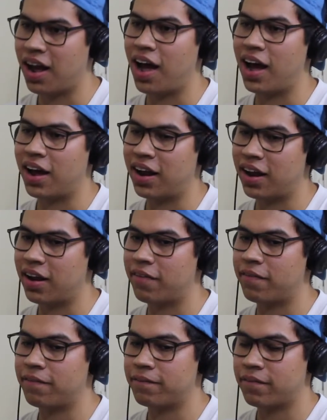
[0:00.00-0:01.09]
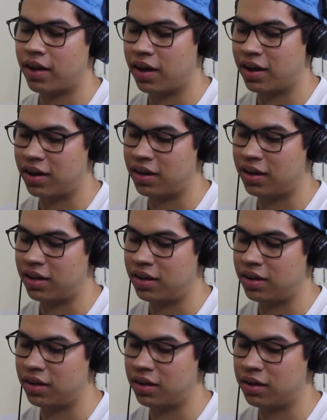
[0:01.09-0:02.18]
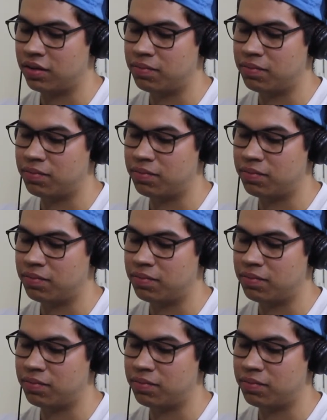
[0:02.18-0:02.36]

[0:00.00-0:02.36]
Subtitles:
Like I